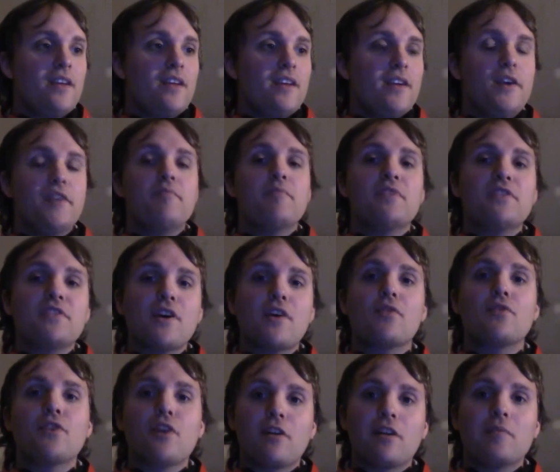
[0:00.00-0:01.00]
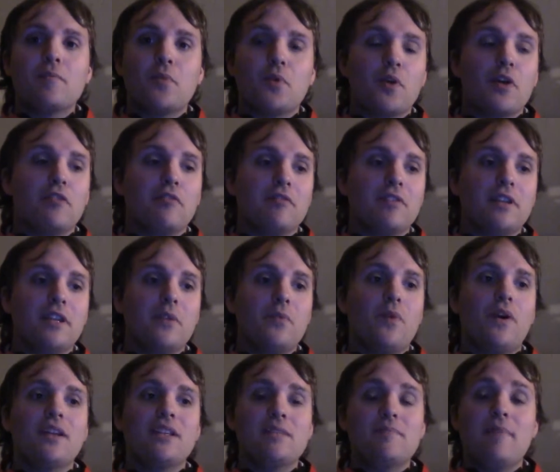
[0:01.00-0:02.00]
If Masato Nakamura really
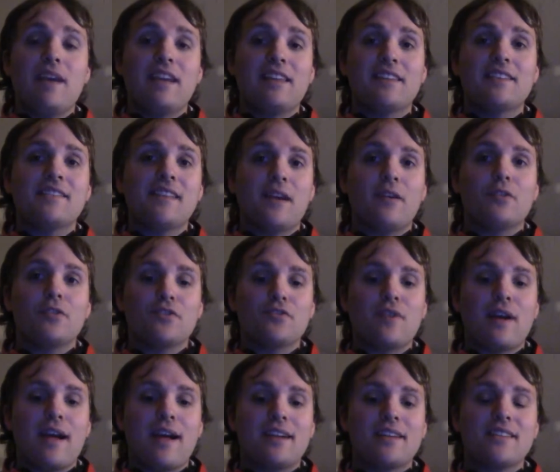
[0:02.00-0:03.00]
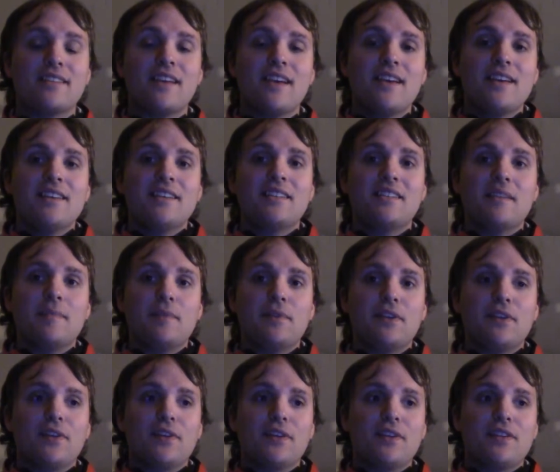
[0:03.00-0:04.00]
wanted to make the soundtracks
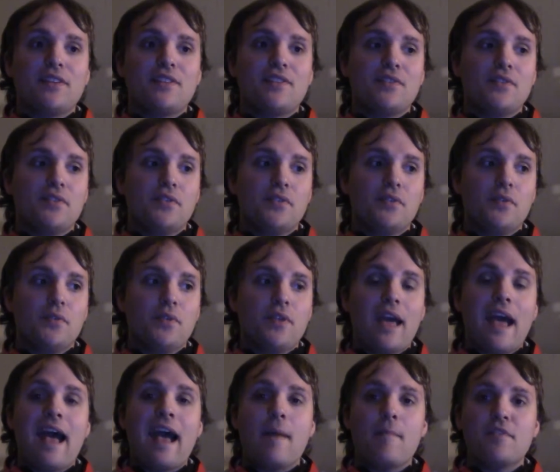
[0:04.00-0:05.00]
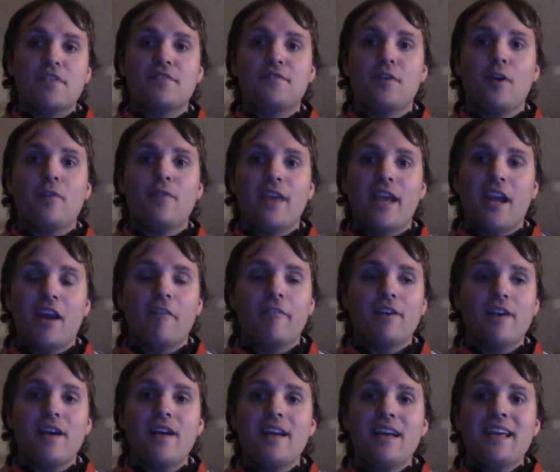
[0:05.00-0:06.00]
similar to the atmosphere of the
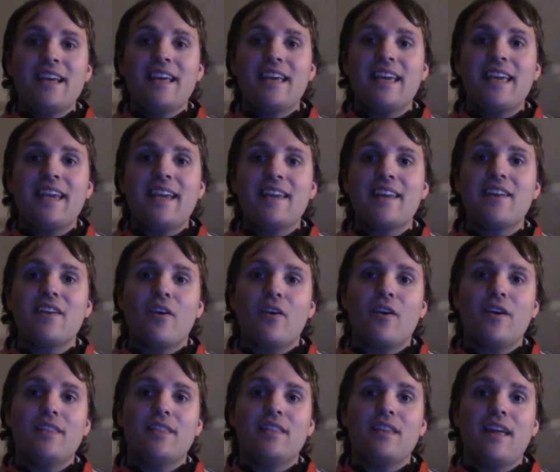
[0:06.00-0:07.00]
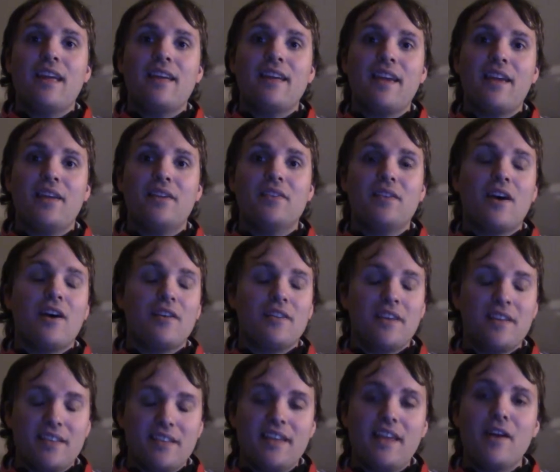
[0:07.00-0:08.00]
area, he hit
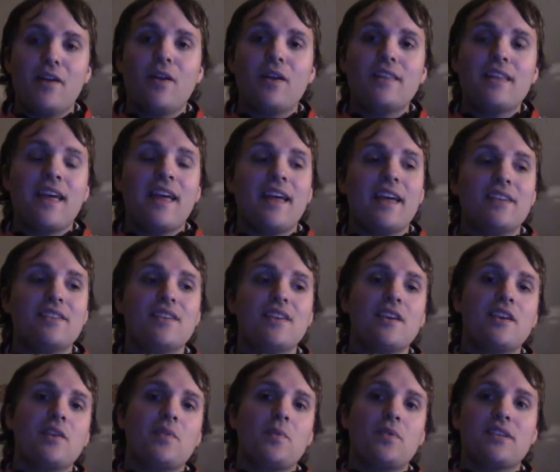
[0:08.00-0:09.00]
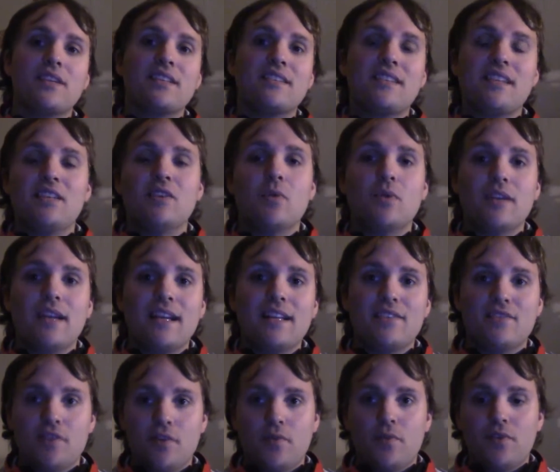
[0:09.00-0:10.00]
the nail on the head with Casino Night
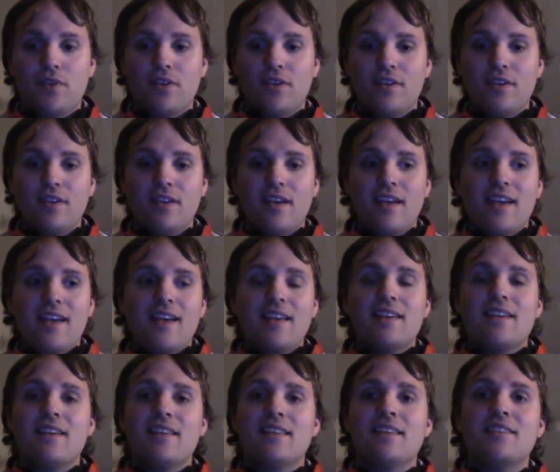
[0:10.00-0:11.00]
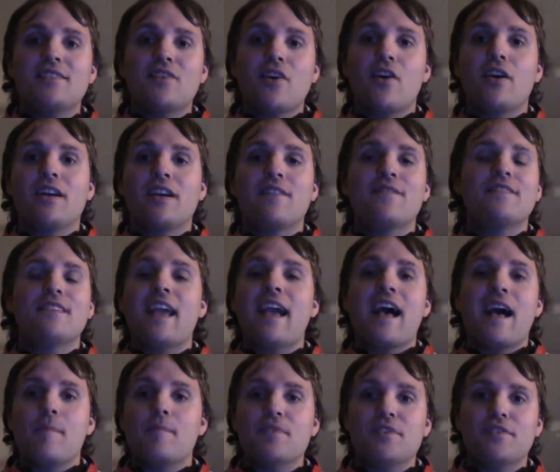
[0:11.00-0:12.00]
Zone. This song gives the
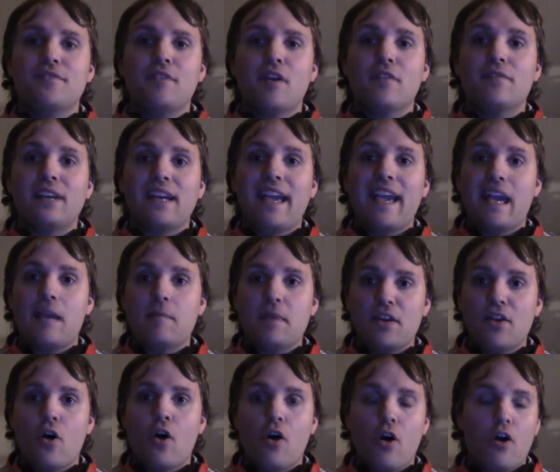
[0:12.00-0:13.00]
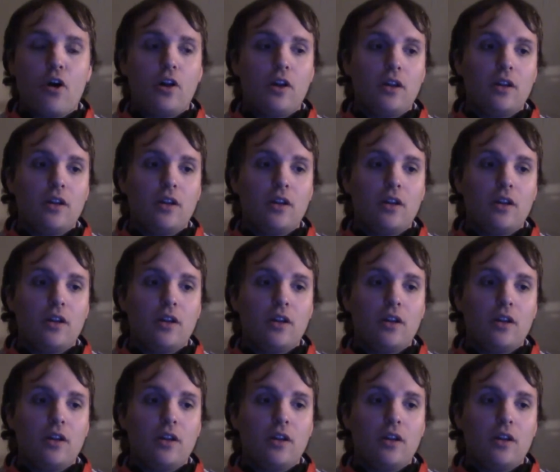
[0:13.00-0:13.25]
atmosphere of a gaming hall.